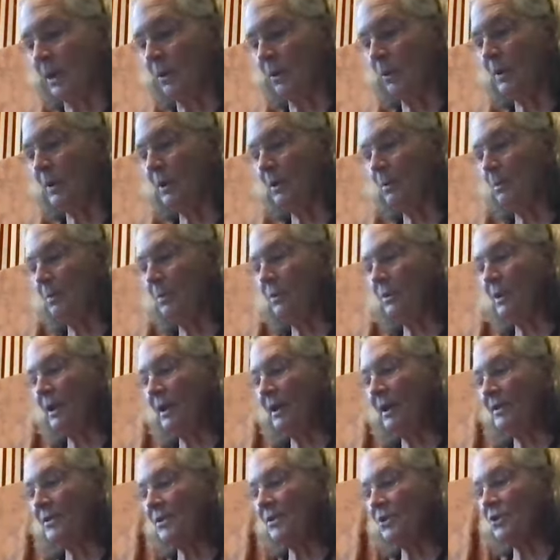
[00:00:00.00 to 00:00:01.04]
What the Buddha
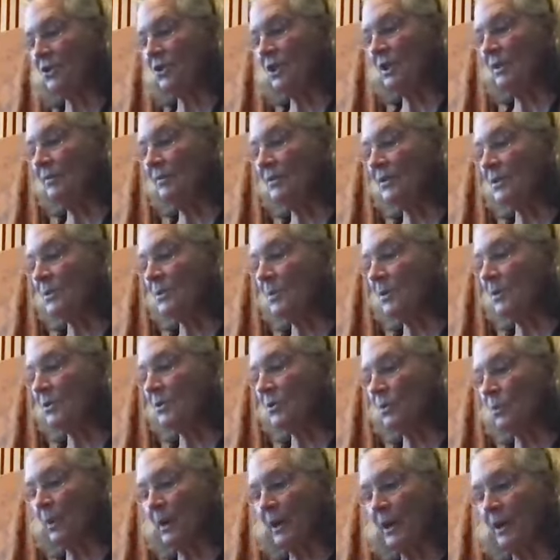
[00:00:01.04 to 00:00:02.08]
has achieved is most
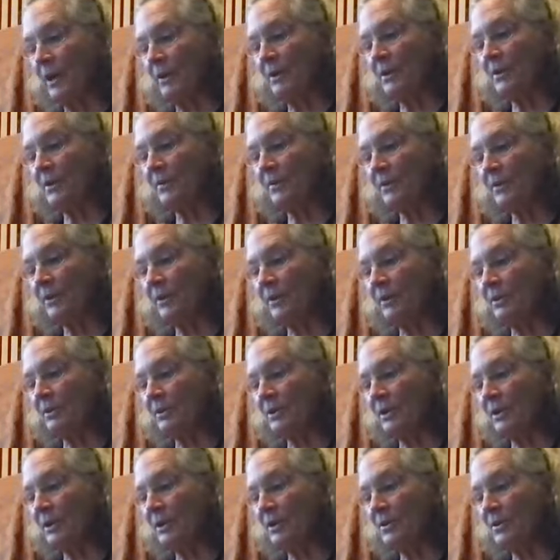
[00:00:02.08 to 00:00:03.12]
rare and difficult
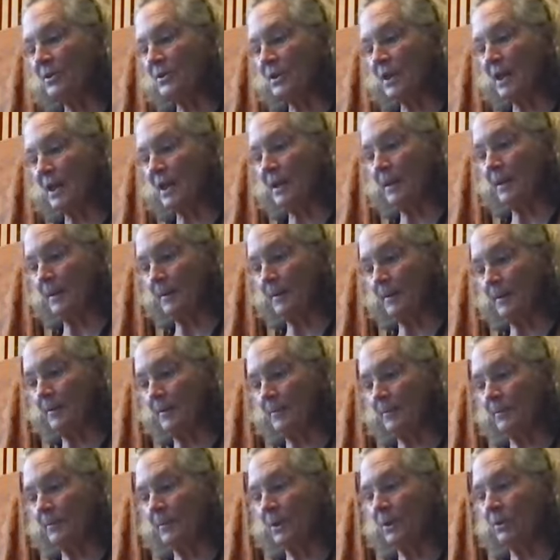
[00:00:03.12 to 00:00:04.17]
to understand.
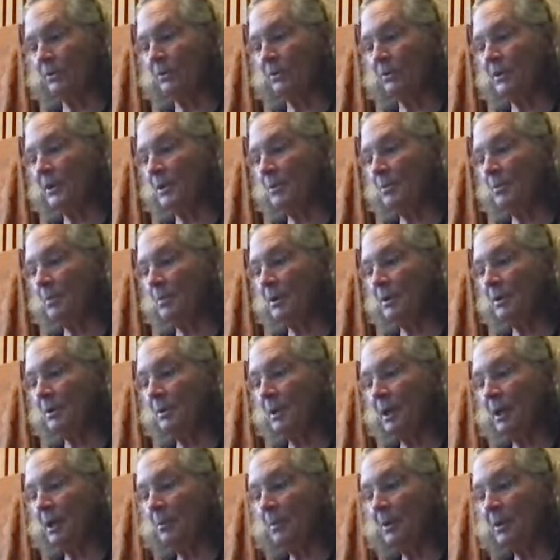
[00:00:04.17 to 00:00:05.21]
Only
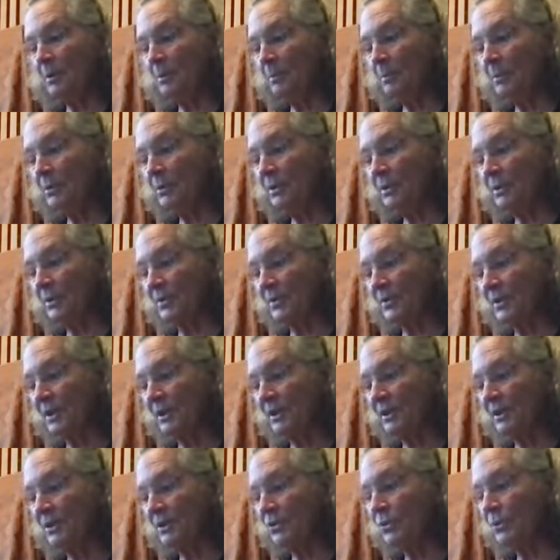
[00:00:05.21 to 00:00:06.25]
among Buddhas
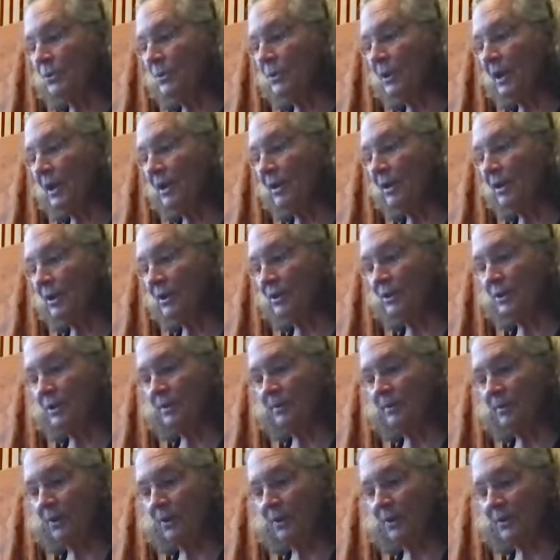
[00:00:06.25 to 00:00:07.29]
can the true character
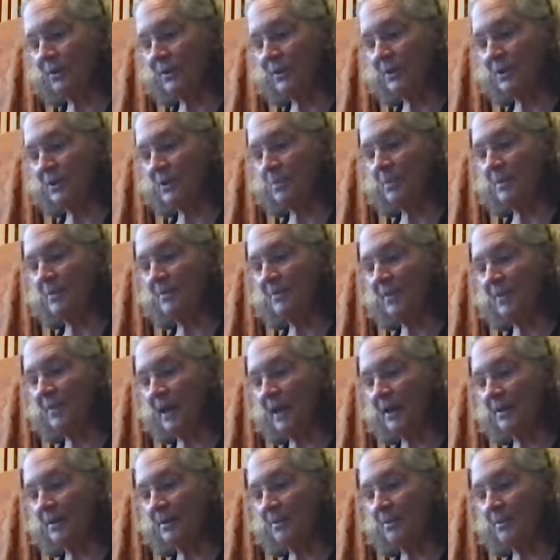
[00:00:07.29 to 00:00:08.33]
of all things be
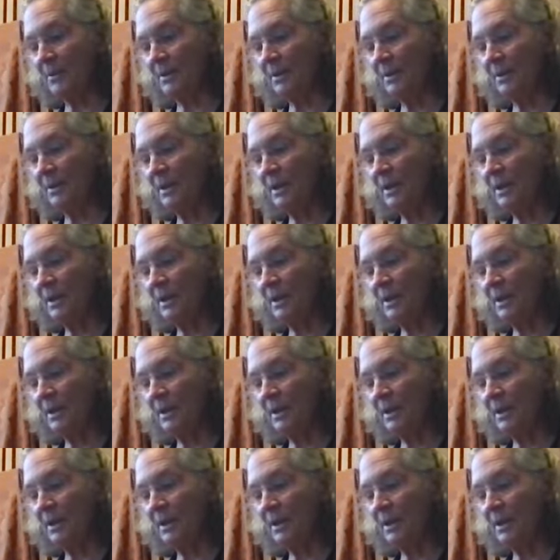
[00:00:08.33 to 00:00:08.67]
fathomed.